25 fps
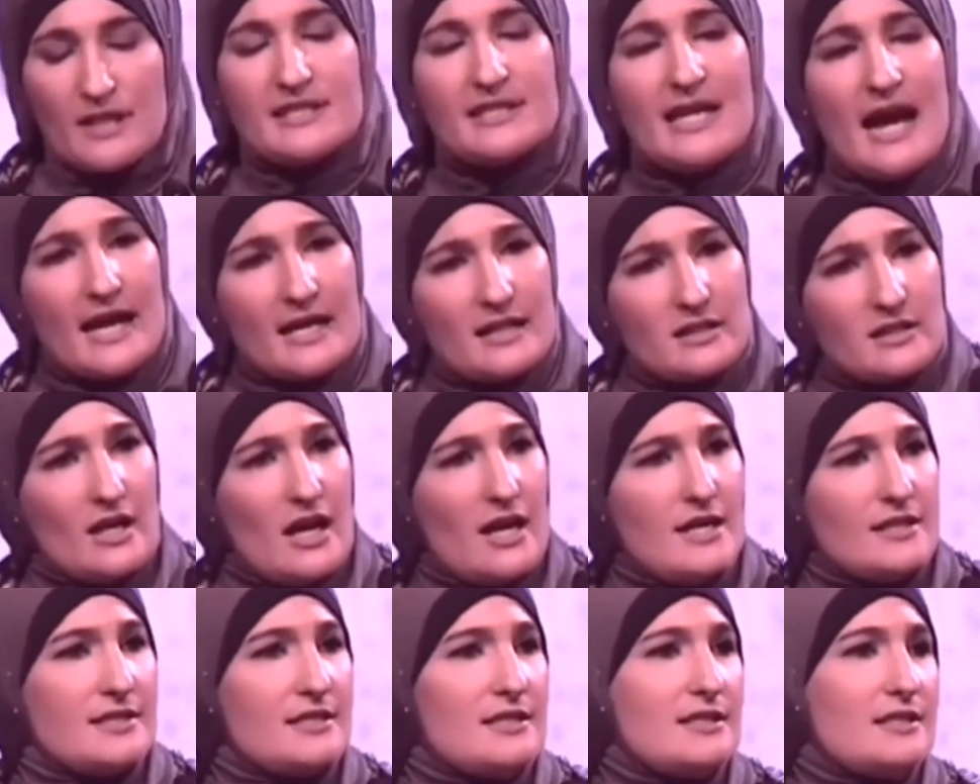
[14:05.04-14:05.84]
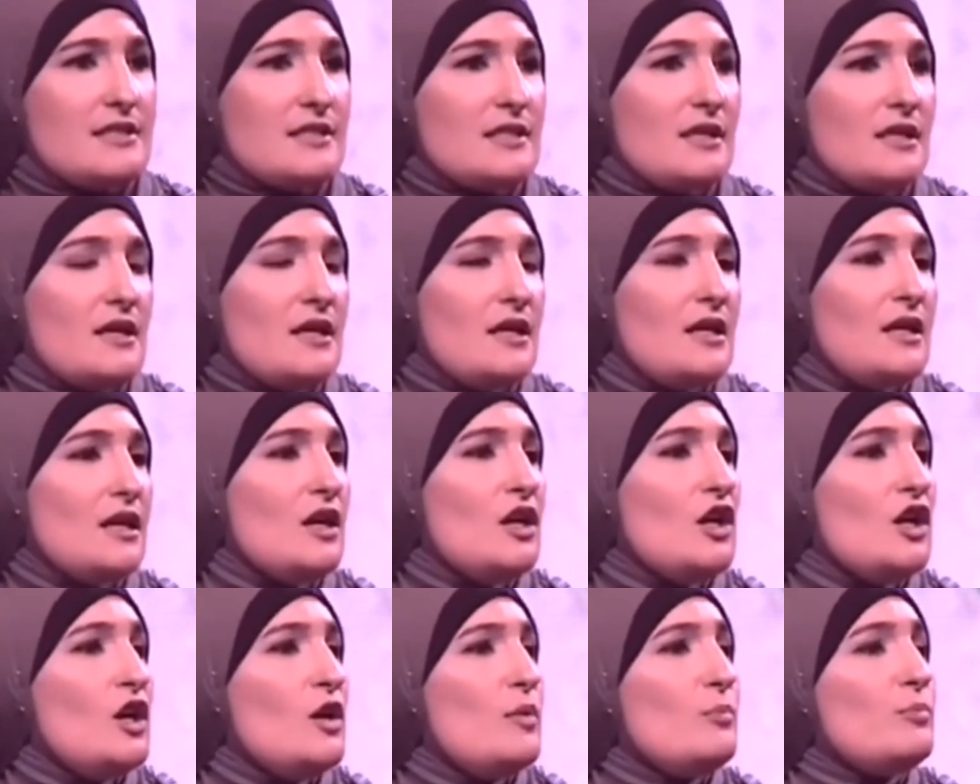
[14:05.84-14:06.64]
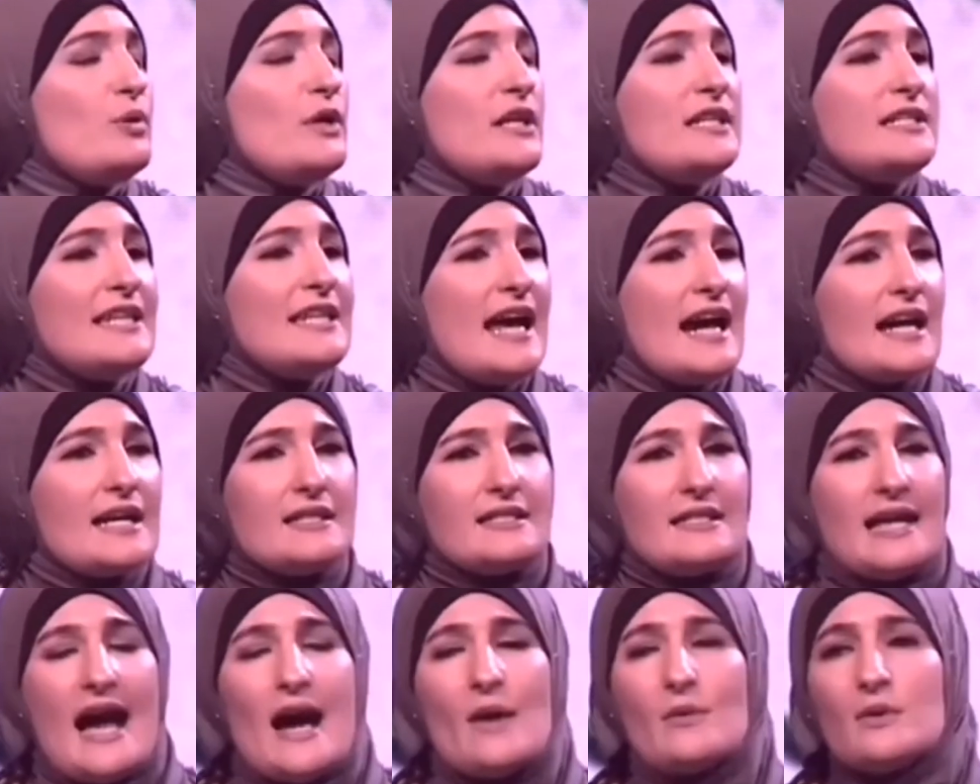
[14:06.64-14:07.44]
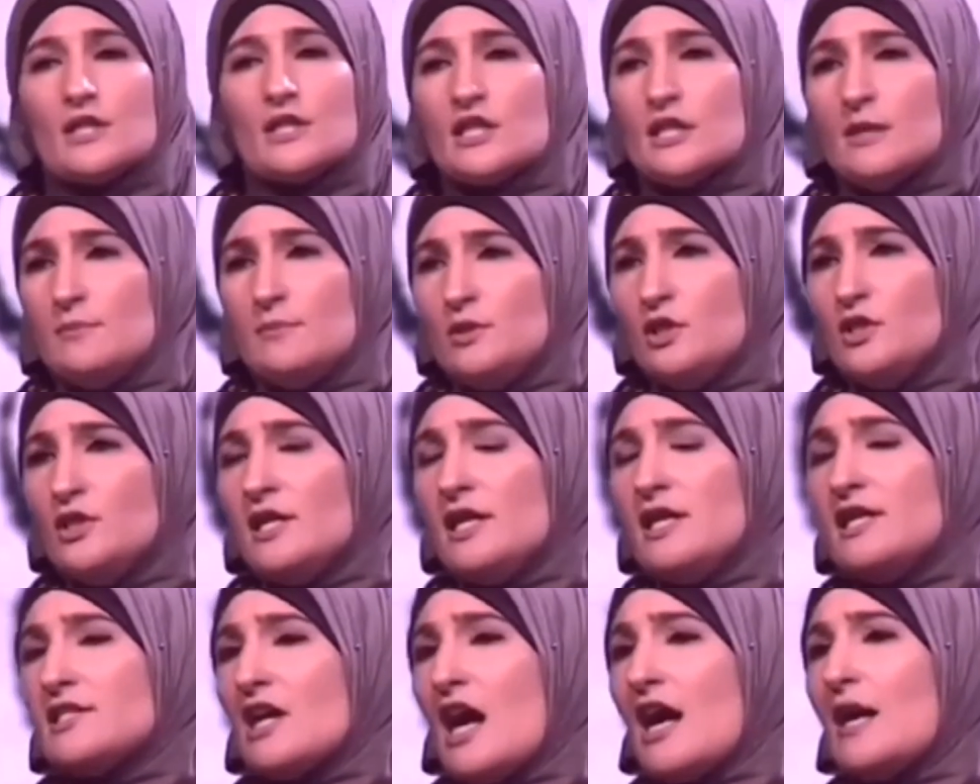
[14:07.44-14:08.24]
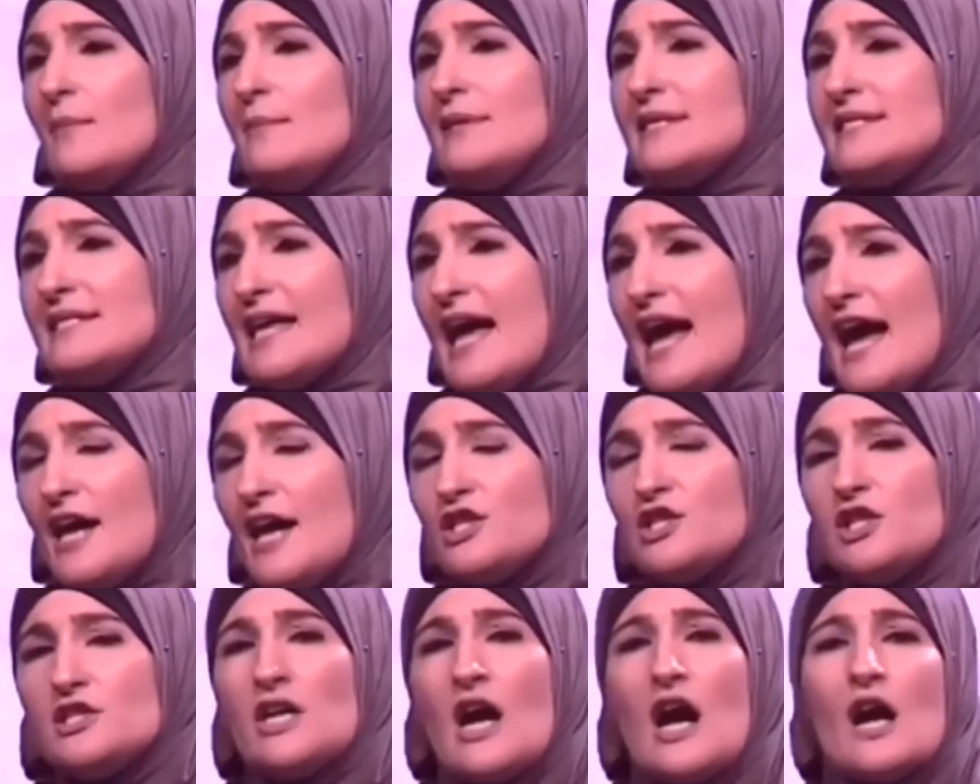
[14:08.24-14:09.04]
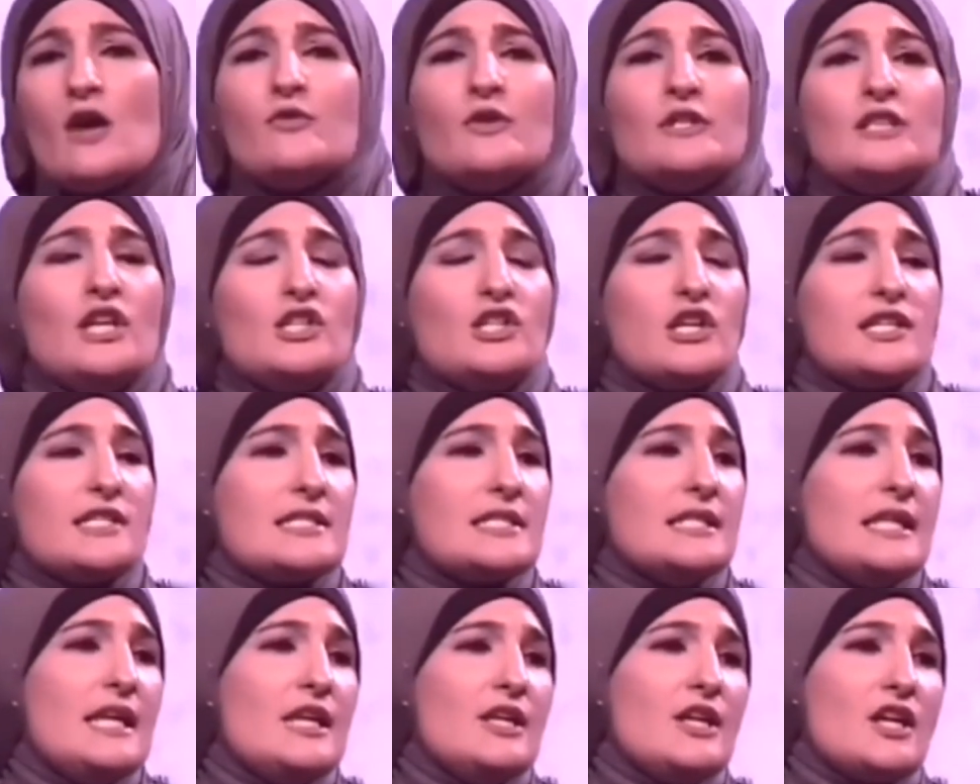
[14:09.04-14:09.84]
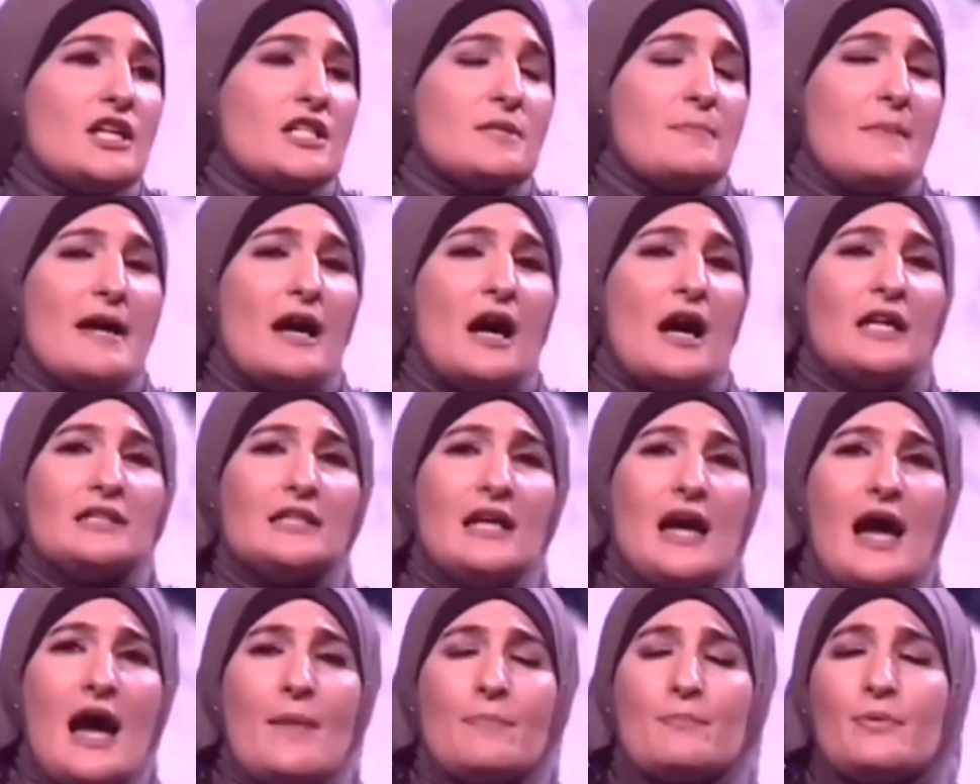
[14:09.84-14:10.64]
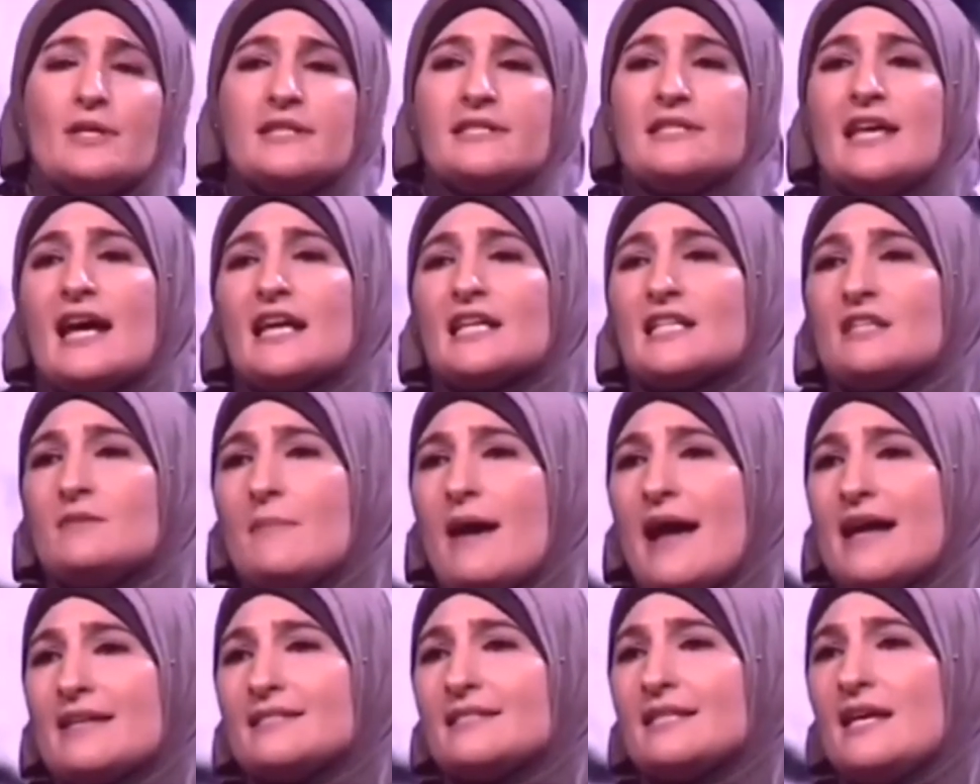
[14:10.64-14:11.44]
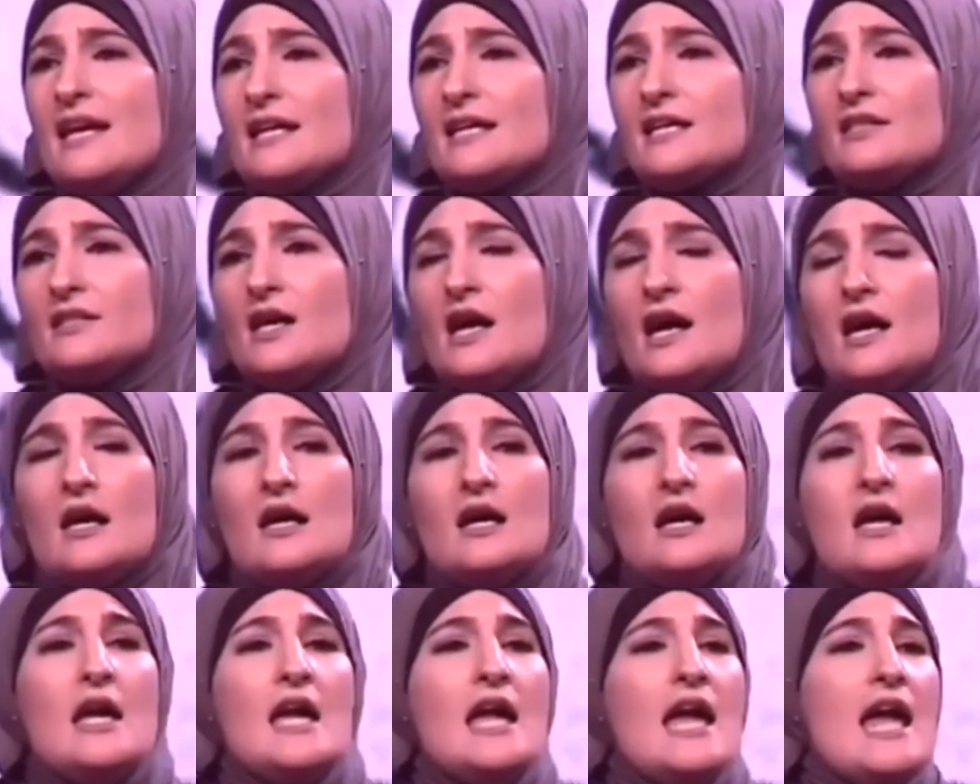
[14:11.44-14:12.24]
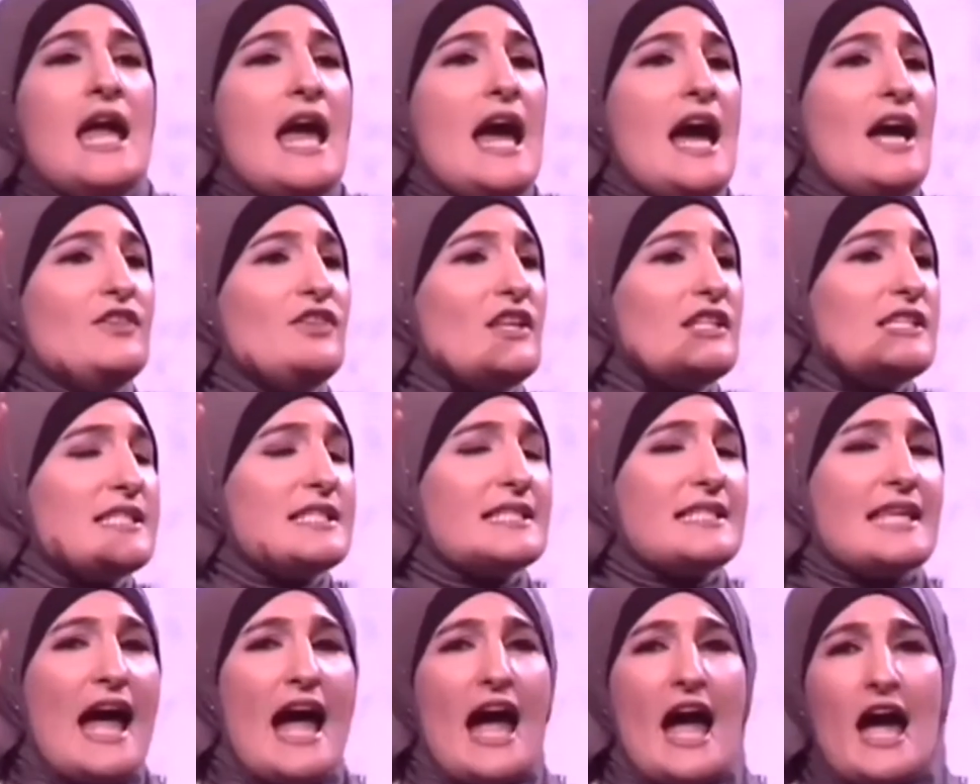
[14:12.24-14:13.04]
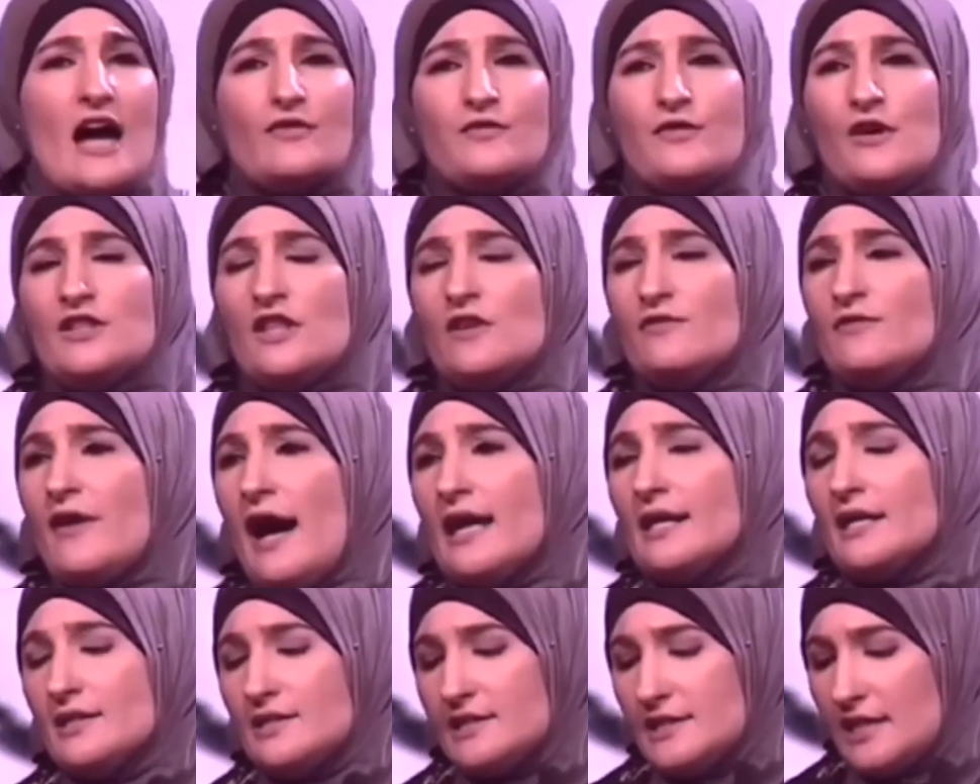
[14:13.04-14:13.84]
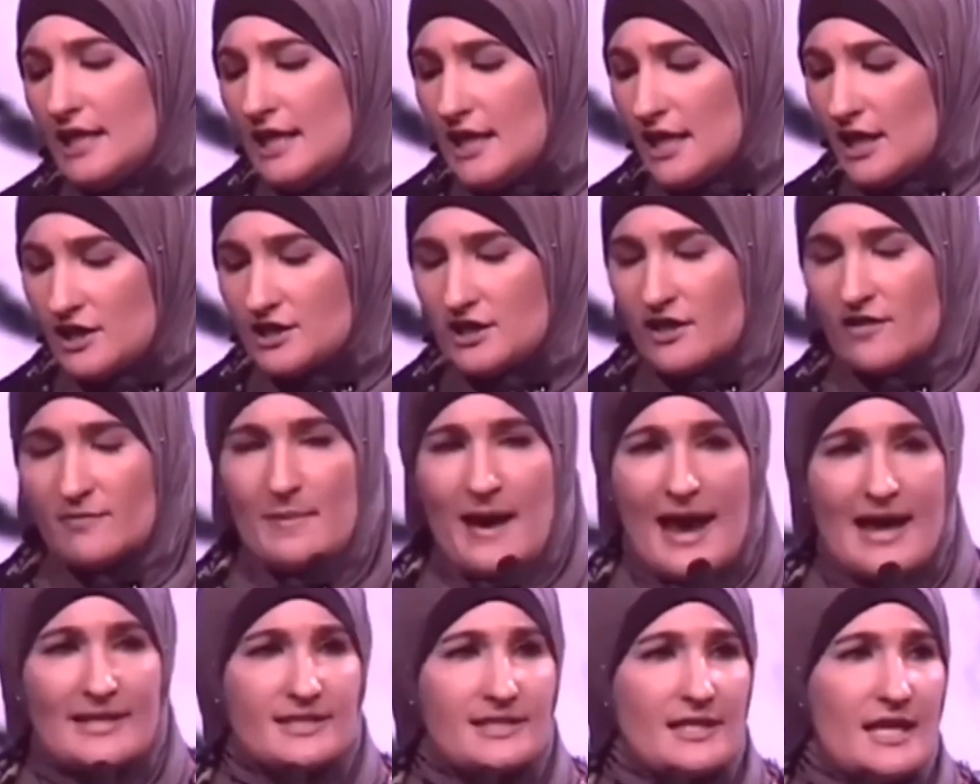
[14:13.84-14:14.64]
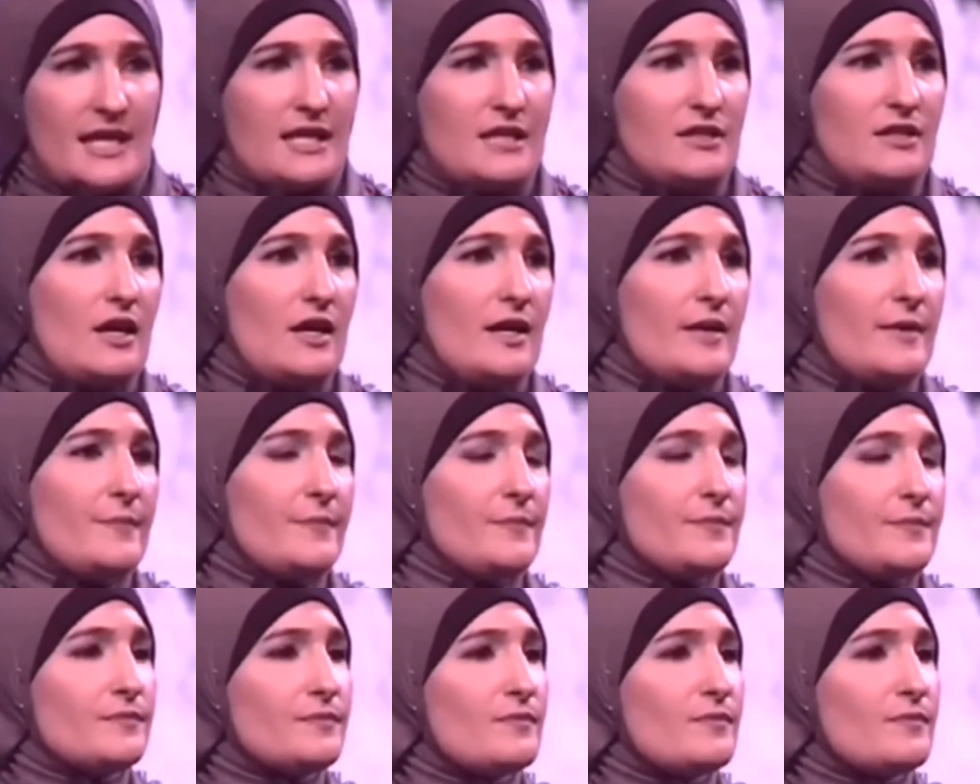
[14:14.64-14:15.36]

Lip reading: protect us, protect our communities, our masajid, our religious leaders. May Allah protect Mass Ikna and the staff and the volunteers of Mass Ikna.